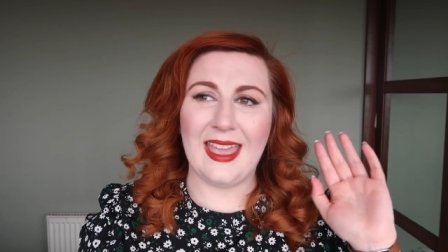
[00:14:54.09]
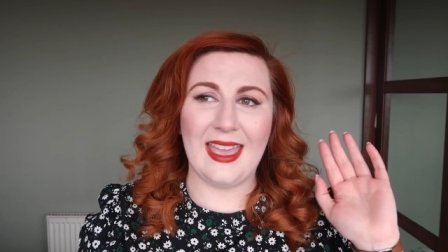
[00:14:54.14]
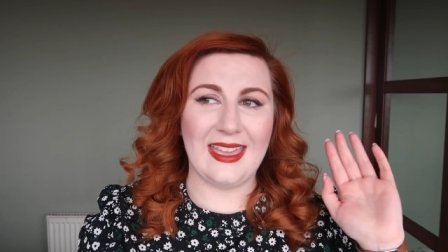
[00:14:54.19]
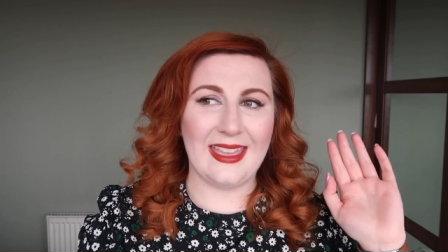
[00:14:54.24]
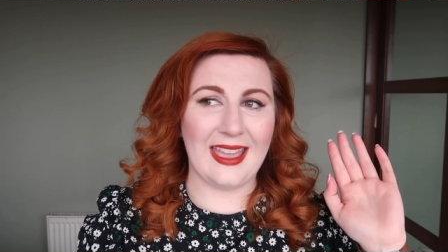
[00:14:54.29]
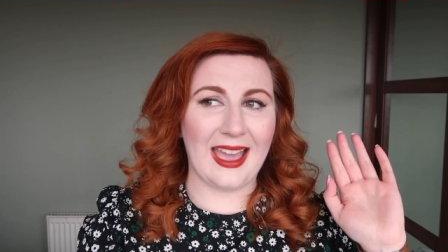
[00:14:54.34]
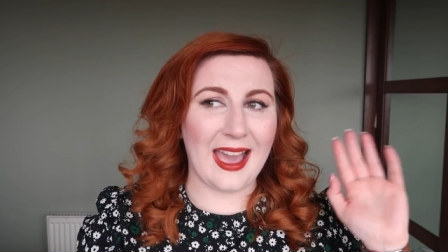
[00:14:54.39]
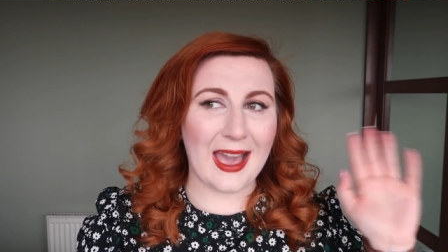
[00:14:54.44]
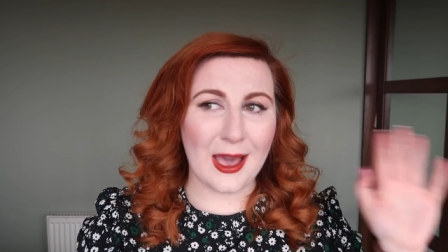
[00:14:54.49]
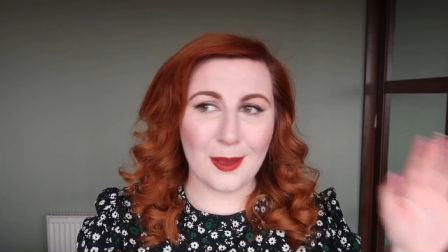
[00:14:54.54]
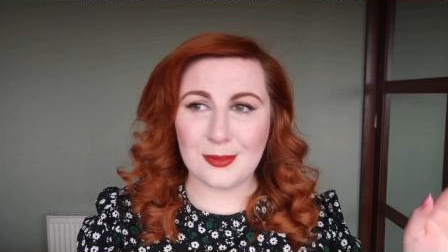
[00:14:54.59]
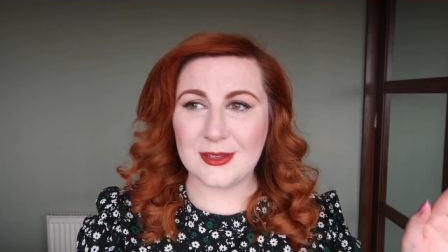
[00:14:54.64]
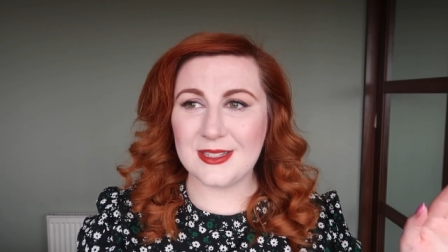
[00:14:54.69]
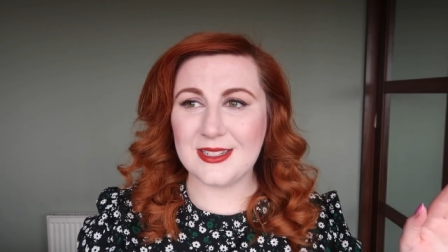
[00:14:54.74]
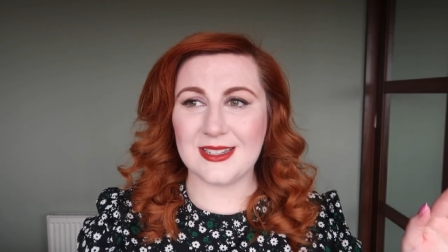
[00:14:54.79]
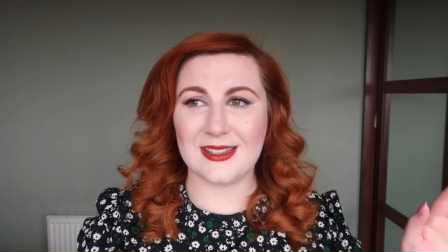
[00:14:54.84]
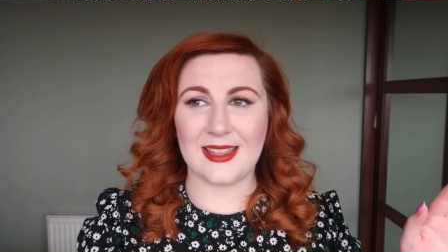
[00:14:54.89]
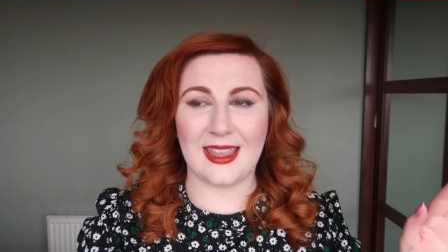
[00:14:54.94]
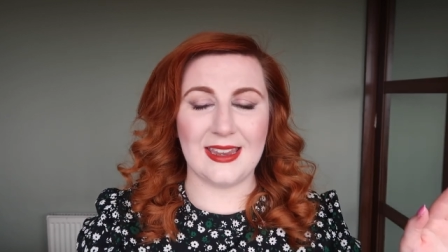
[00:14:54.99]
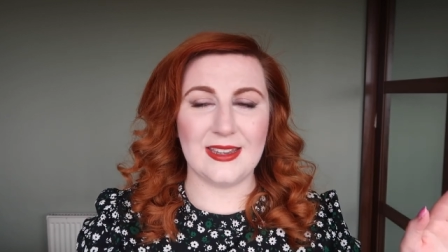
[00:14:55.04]
It
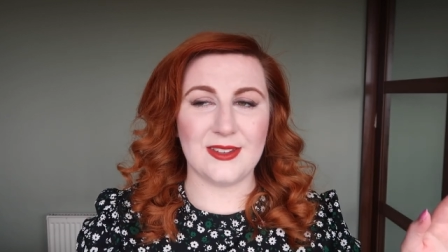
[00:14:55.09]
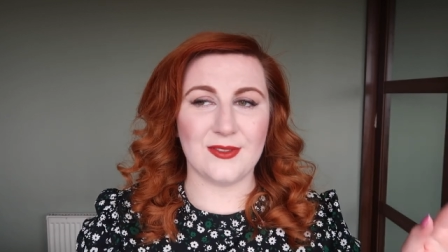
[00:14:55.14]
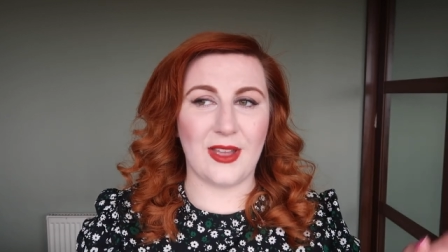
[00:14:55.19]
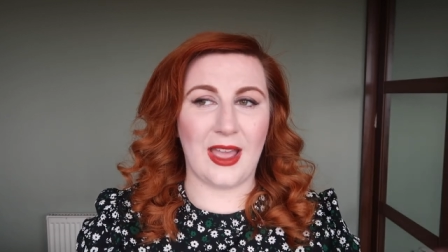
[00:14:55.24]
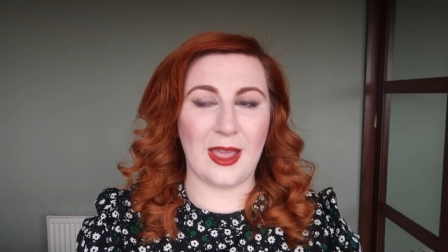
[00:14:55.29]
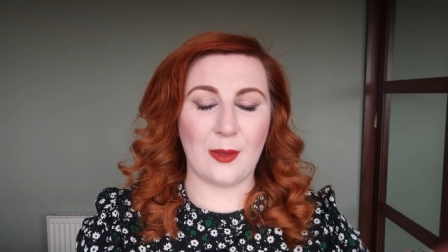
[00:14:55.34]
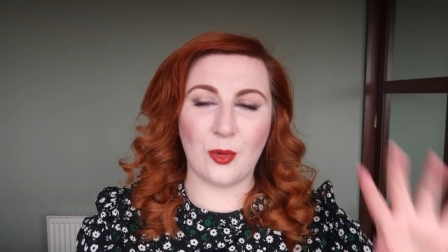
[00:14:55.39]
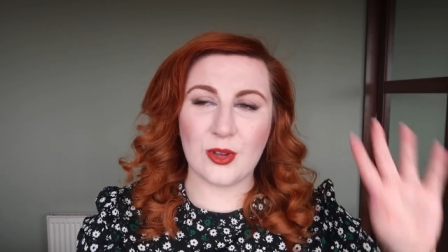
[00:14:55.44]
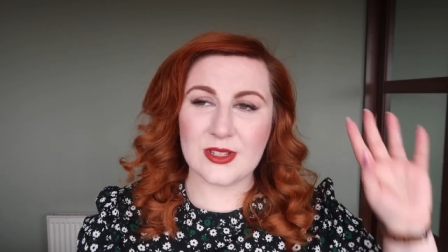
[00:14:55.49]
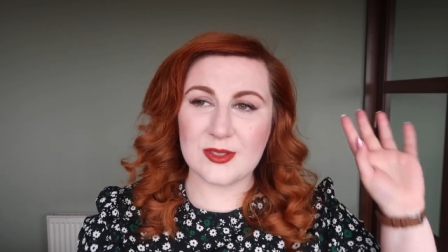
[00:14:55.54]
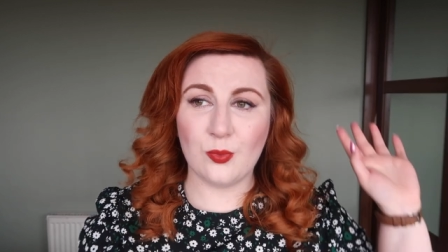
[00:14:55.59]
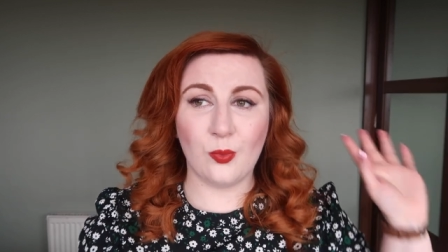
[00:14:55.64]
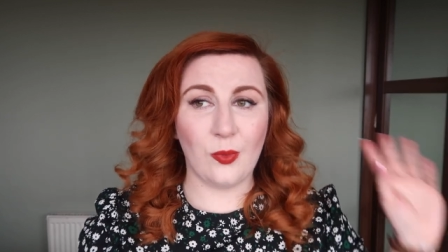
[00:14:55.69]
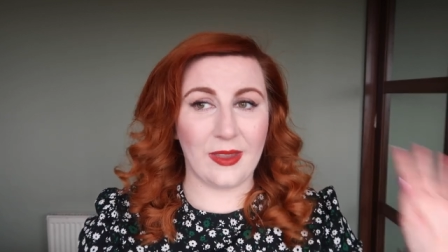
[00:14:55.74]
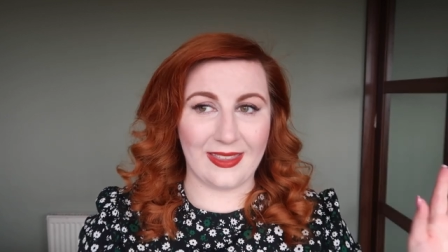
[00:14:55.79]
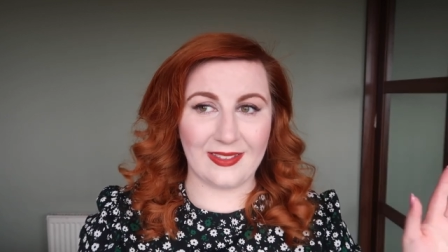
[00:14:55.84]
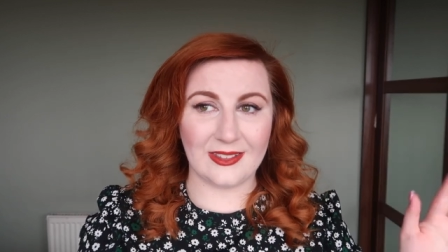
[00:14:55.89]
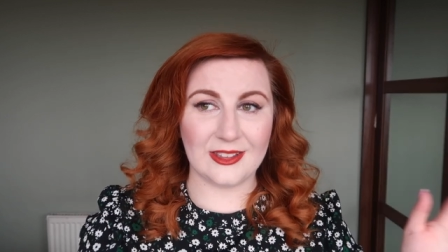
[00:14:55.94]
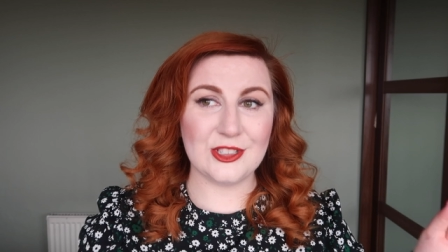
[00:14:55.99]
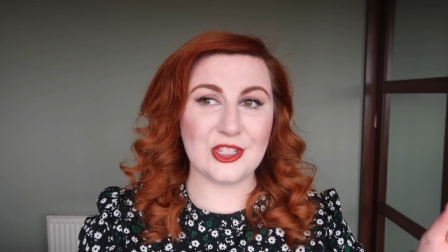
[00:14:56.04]
happened at kind of, I wasn't
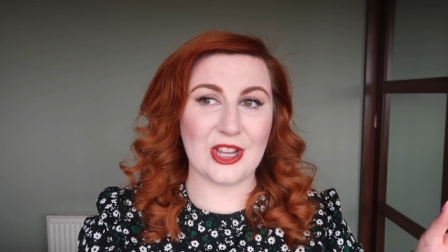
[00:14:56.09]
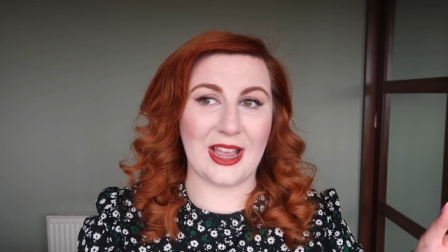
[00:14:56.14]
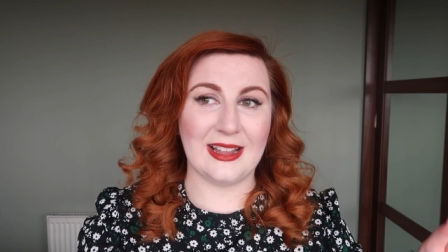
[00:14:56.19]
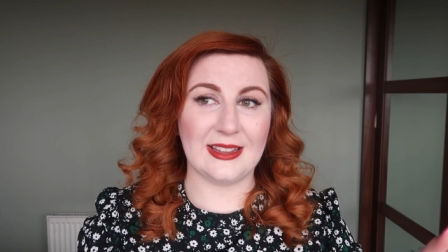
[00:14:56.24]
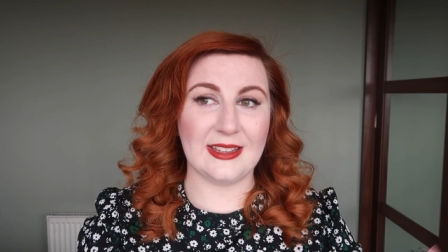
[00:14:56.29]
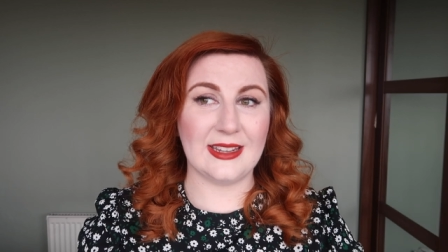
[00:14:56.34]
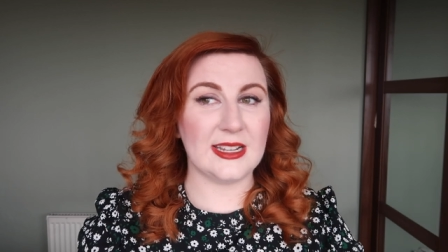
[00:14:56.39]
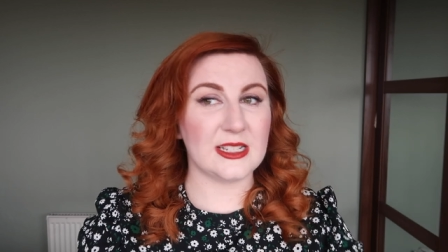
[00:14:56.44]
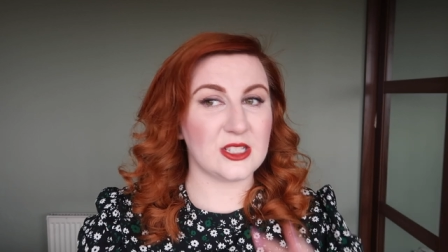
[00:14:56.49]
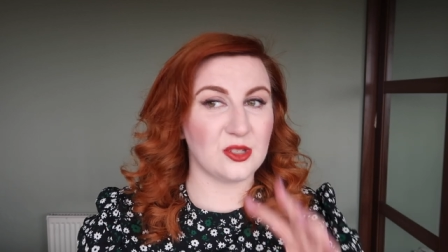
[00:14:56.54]
well in January,